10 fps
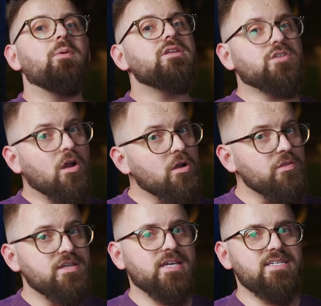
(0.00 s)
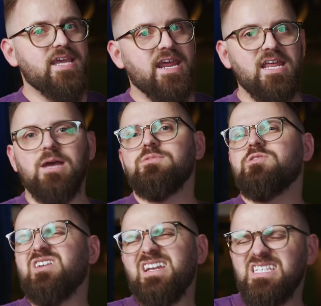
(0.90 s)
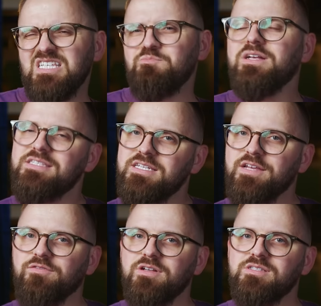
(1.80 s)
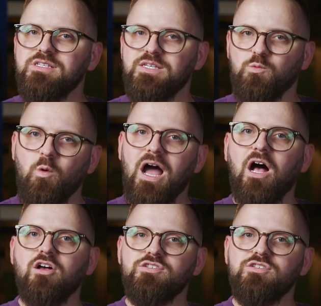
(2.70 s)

a bit darker than titanium, so it kind of splits the difference as well.